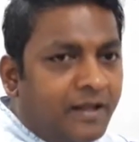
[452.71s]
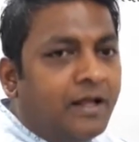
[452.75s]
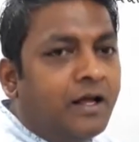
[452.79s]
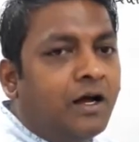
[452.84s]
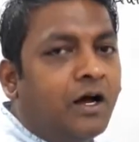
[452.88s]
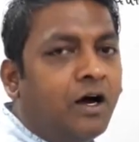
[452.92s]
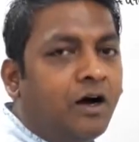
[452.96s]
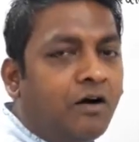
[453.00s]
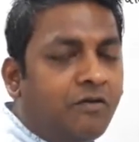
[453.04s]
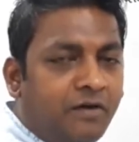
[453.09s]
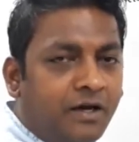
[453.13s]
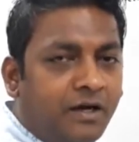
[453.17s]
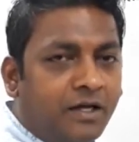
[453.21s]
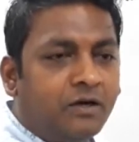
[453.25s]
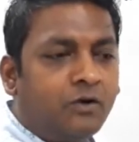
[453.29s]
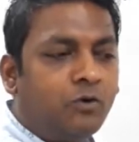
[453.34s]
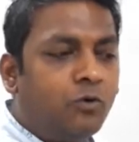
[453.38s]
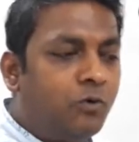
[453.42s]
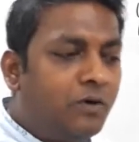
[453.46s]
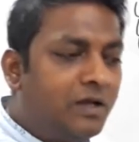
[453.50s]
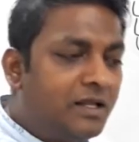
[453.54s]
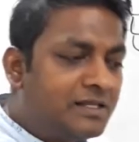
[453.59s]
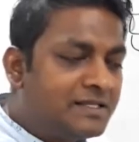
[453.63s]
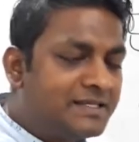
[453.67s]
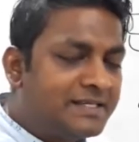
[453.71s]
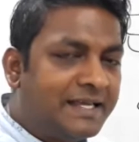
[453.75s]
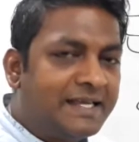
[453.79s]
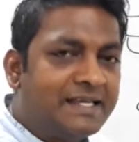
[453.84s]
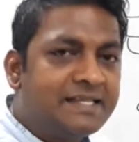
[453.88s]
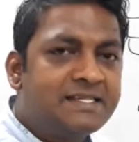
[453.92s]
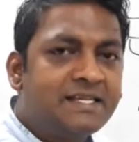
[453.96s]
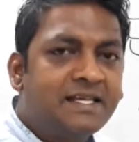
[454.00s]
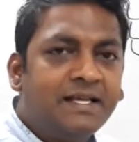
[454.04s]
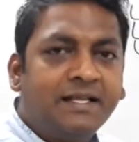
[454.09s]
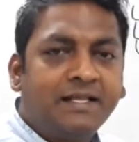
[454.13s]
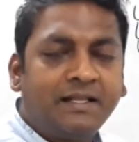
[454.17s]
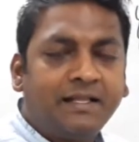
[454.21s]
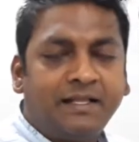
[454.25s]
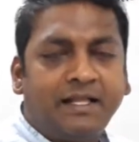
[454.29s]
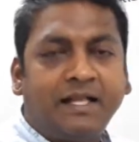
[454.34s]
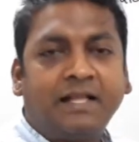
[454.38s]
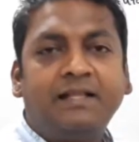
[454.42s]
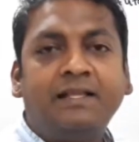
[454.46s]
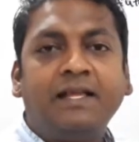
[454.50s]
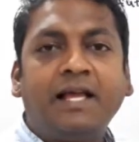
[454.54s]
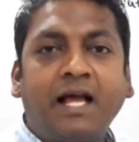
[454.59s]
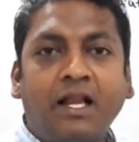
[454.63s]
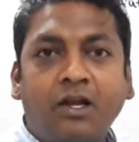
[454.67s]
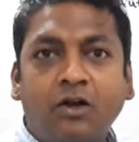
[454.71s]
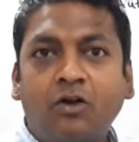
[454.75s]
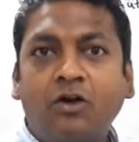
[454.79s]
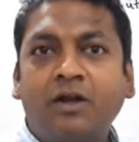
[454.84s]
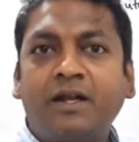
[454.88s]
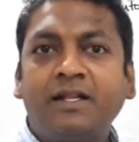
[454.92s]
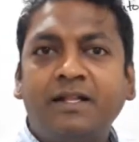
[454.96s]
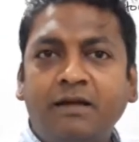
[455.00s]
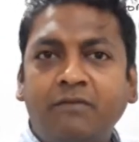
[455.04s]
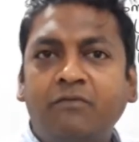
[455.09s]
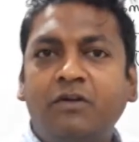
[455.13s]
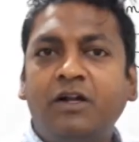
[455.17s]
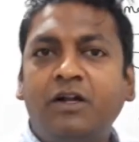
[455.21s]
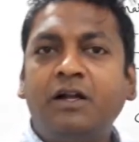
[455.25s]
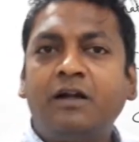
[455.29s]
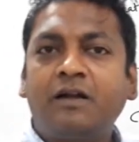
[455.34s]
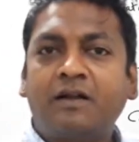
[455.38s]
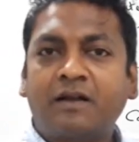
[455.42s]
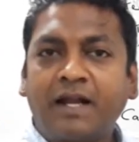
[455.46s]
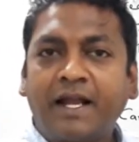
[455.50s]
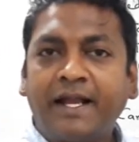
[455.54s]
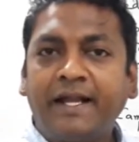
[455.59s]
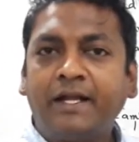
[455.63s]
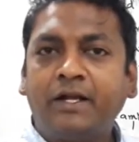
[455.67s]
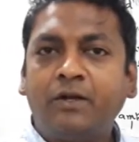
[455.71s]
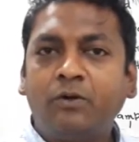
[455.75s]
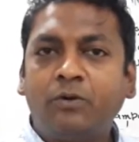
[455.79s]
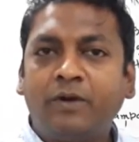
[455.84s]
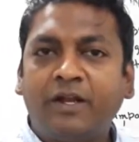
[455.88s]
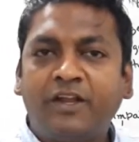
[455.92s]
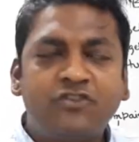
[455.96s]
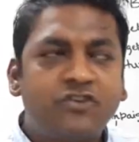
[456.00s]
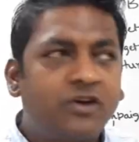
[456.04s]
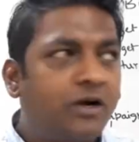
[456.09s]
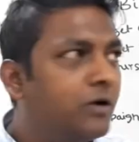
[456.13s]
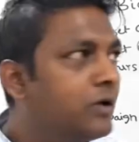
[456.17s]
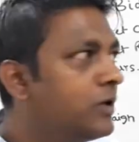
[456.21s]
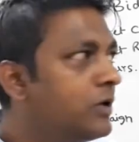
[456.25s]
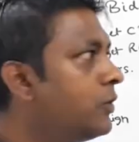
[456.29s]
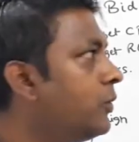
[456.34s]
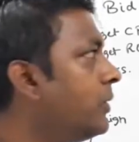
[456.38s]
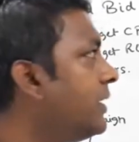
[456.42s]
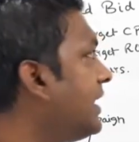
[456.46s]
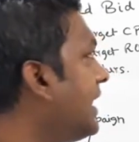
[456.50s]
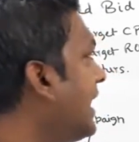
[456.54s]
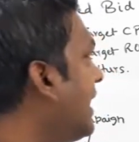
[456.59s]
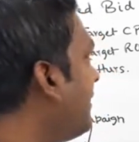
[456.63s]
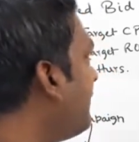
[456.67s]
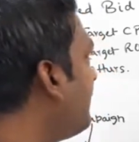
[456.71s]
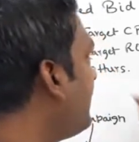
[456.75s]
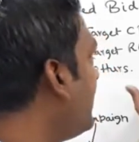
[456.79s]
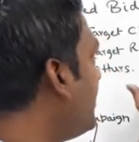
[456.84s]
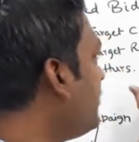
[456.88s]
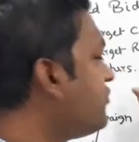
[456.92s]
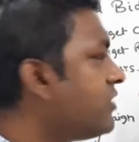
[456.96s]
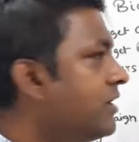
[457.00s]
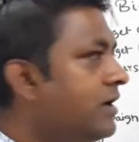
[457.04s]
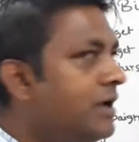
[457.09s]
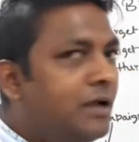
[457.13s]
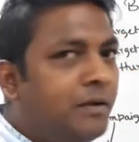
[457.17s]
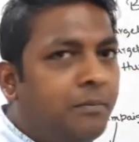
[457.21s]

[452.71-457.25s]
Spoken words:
However, Google says that the algorithm will try to reach out to an average,